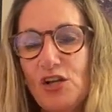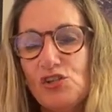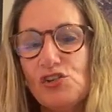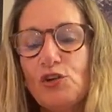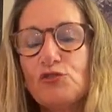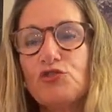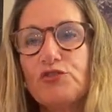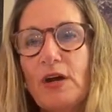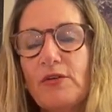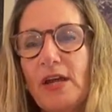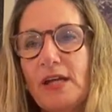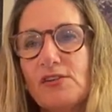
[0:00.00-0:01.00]
So true.
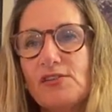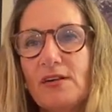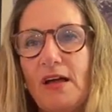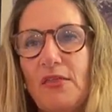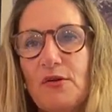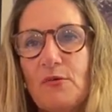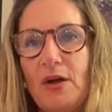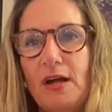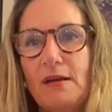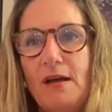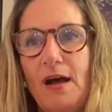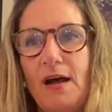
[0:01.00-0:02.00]
Okay, here's another
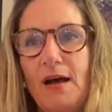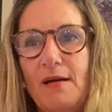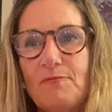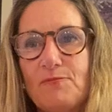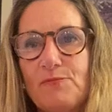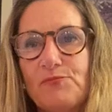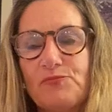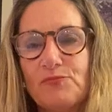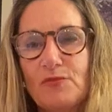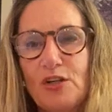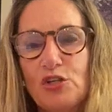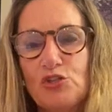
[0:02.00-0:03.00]
one. Um,
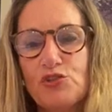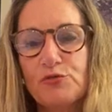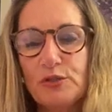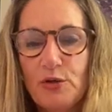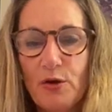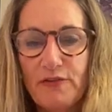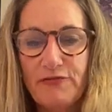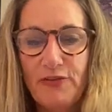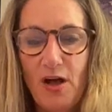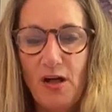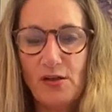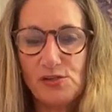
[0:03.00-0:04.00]
true or
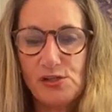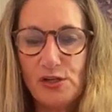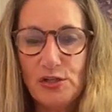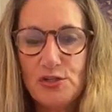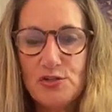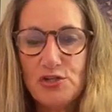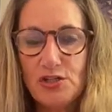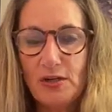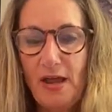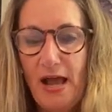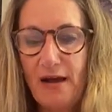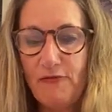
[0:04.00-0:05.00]
false? You
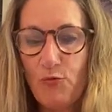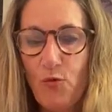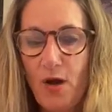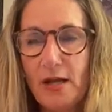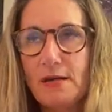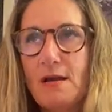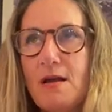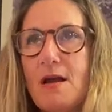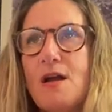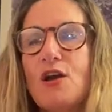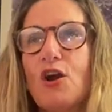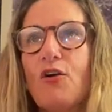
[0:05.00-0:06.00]
should have one
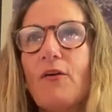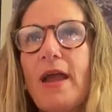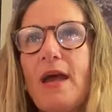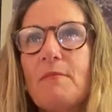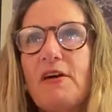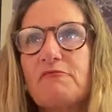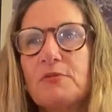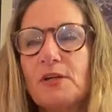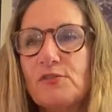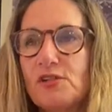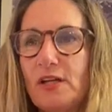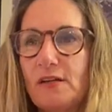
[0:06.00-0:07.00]
gram of
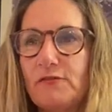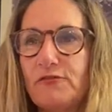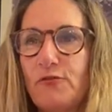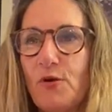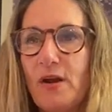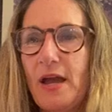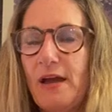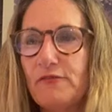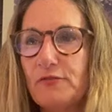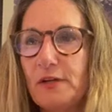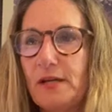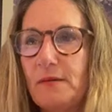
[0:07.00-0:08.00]
protein for
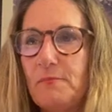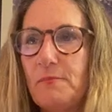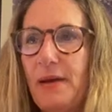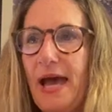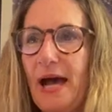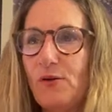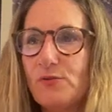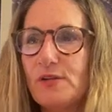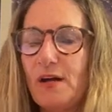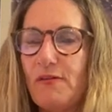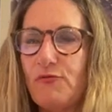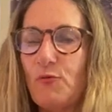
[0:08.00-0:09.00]
every pound
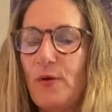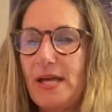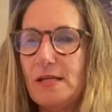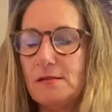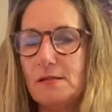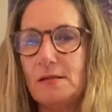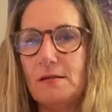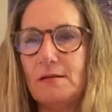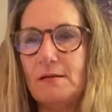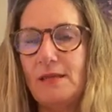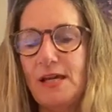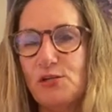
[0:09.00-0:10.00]
of weight
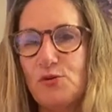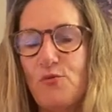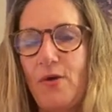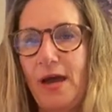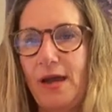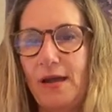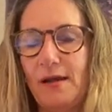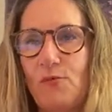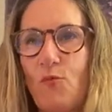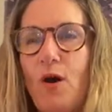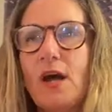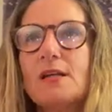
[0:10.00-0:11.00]
that you weigh.
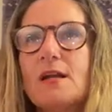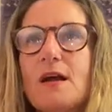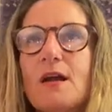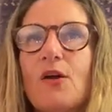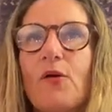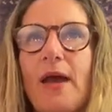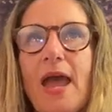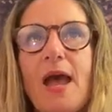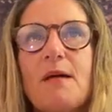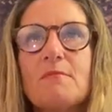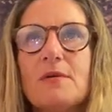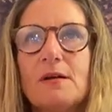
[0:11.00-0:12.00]
One
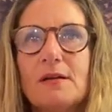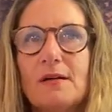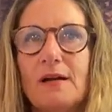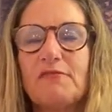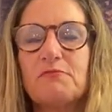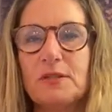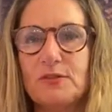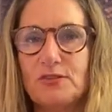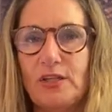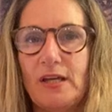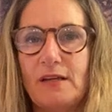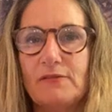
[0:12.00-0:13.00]
gram of
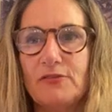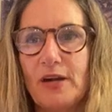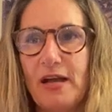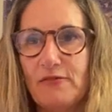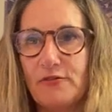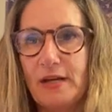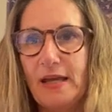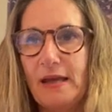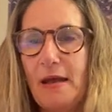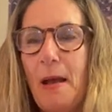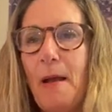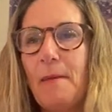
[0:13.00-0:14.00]
protein for
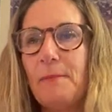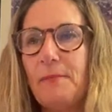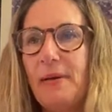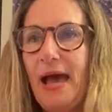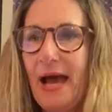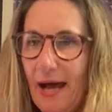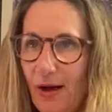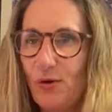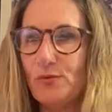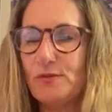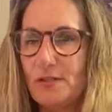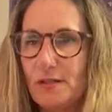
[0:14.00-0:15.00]
every
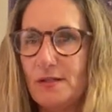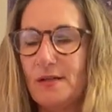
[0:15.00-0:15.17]
pound